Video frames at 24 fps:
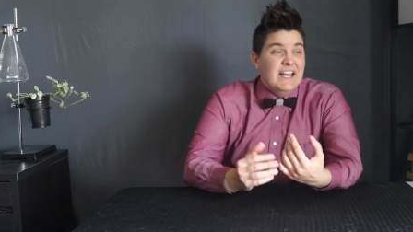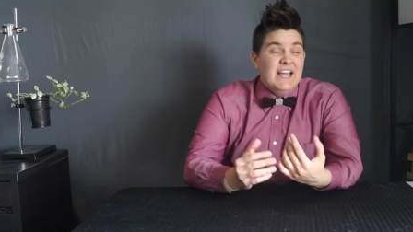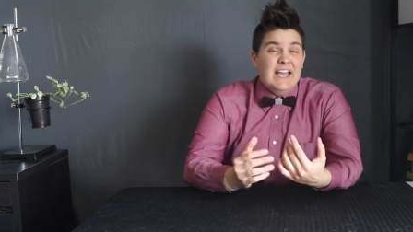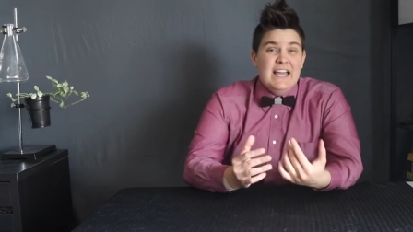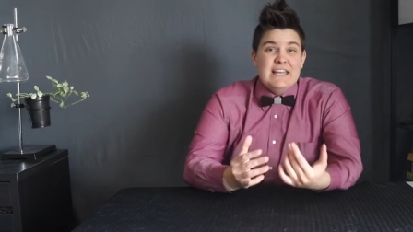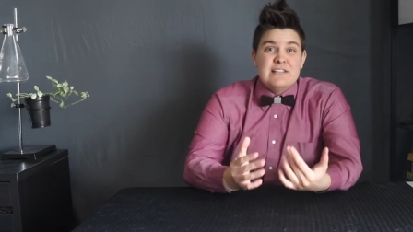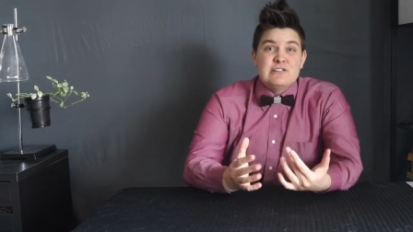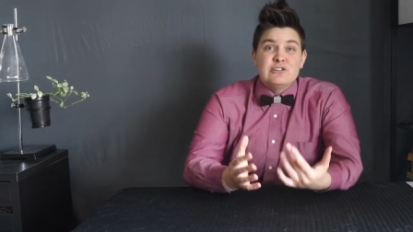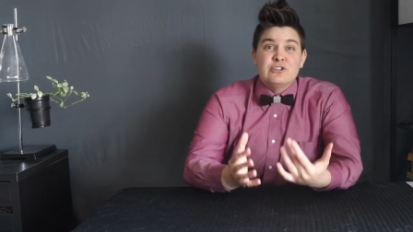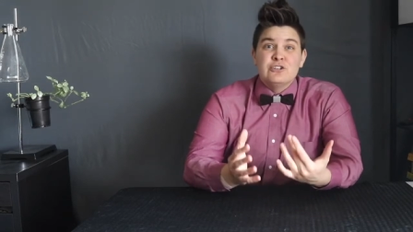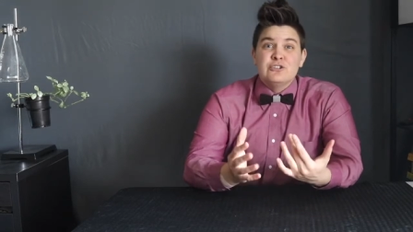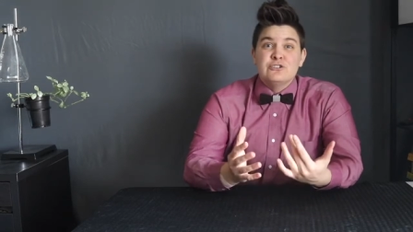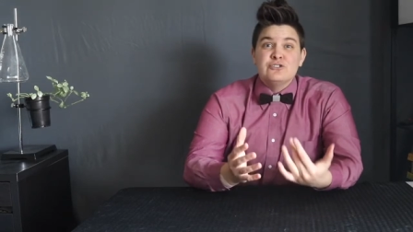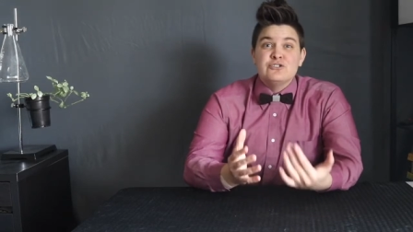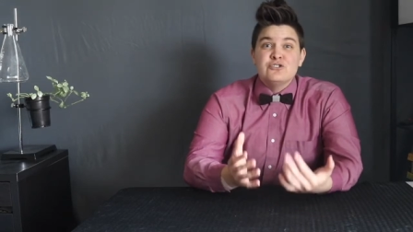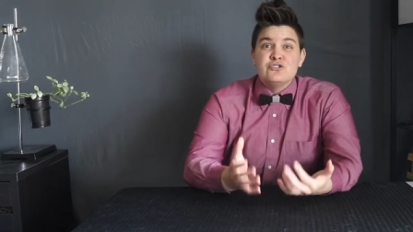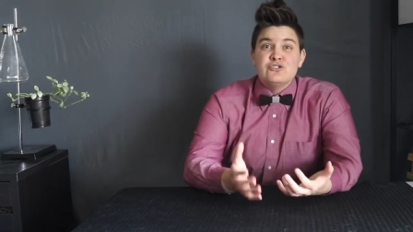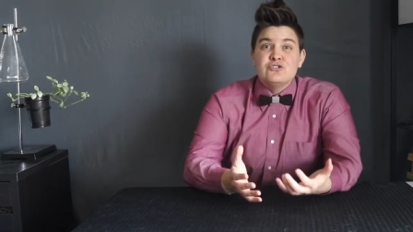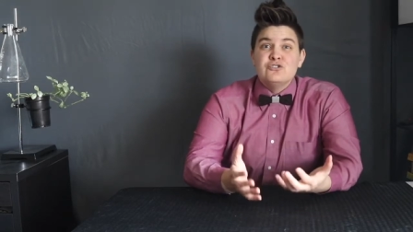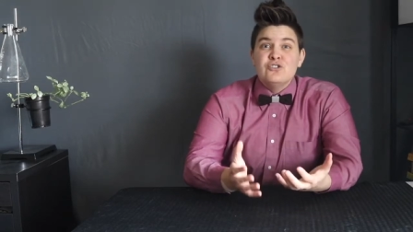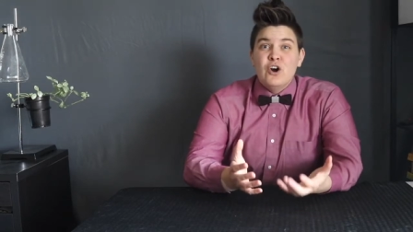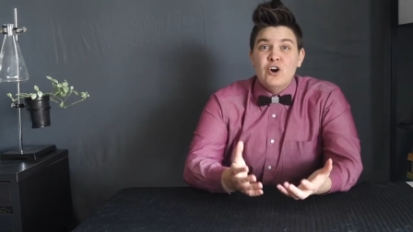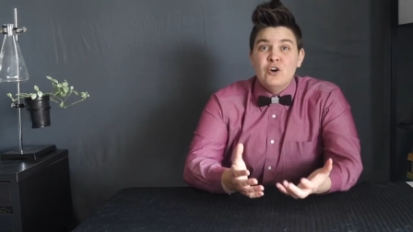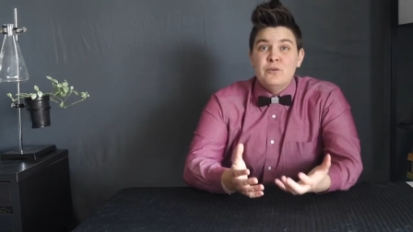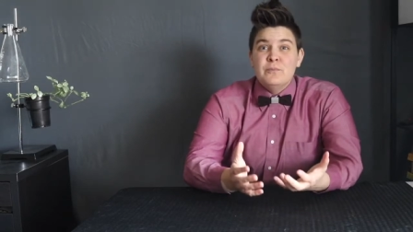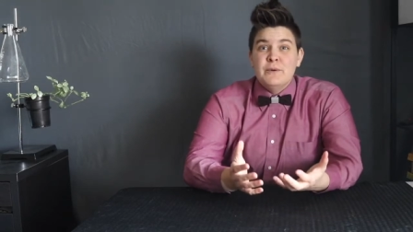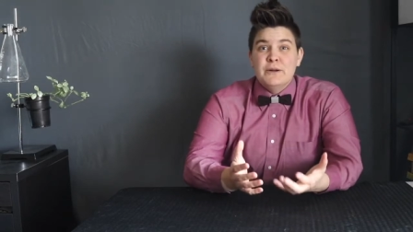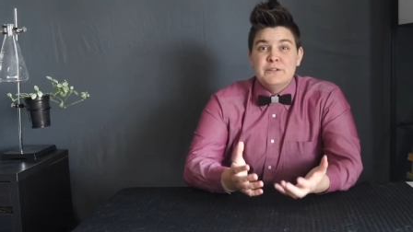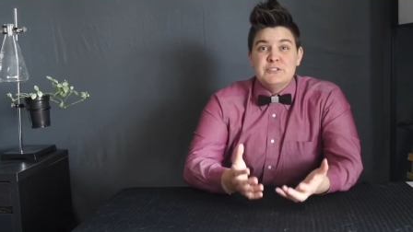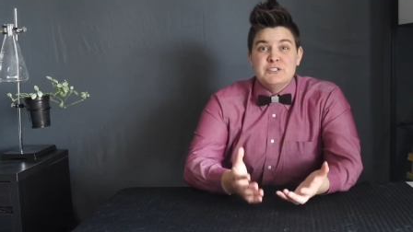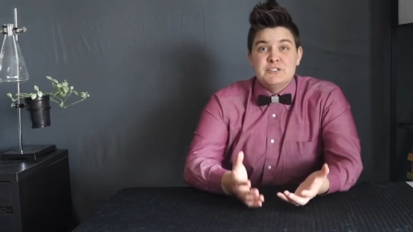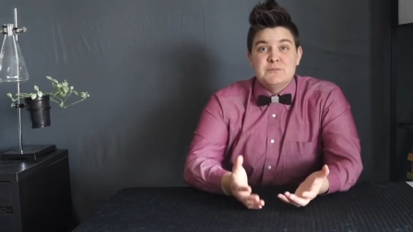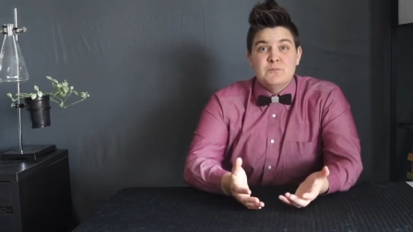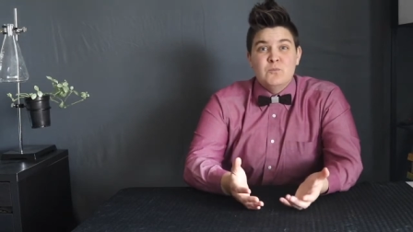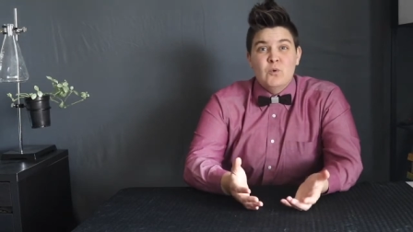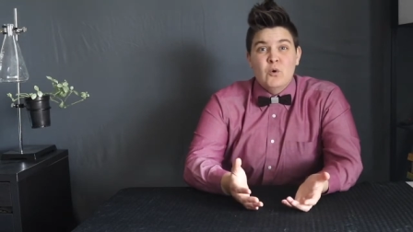and learn so
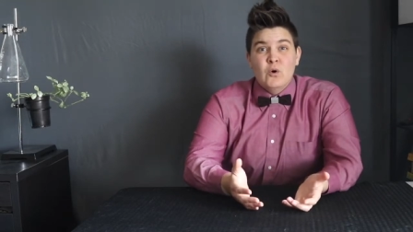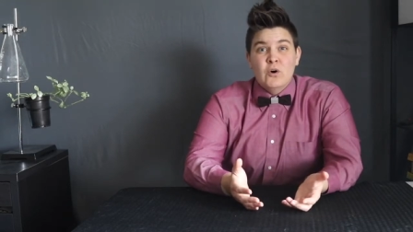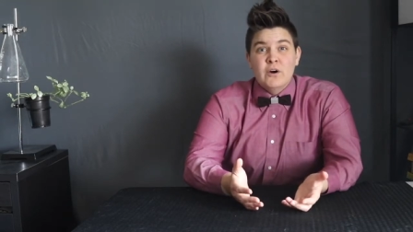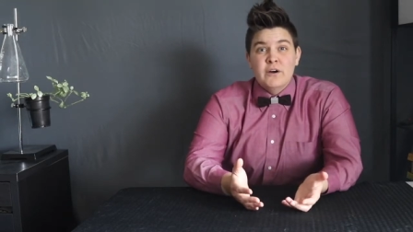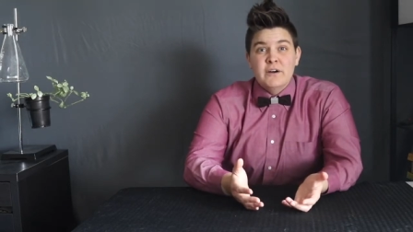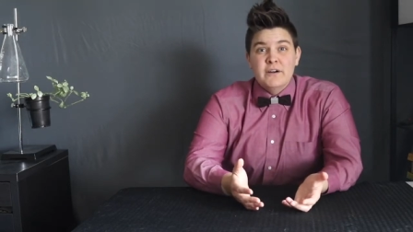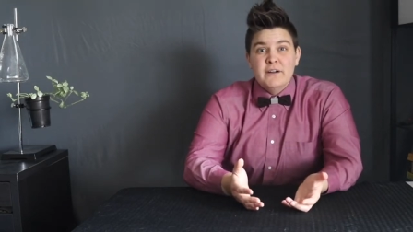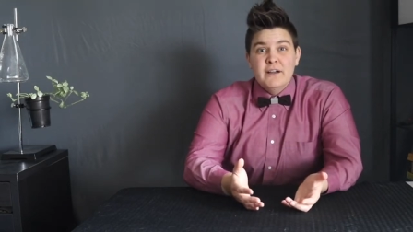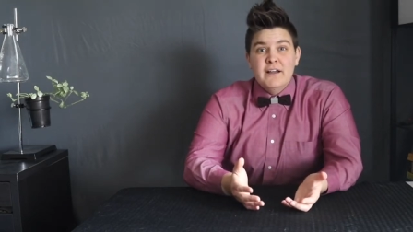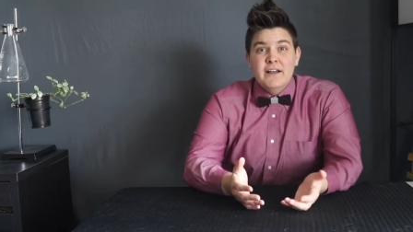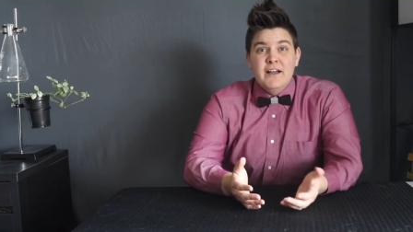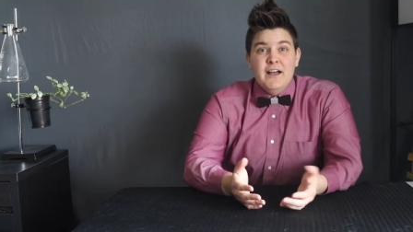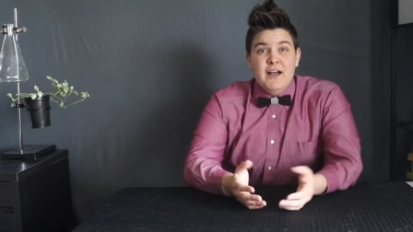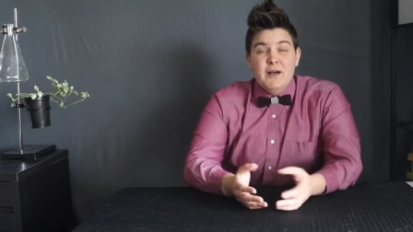much more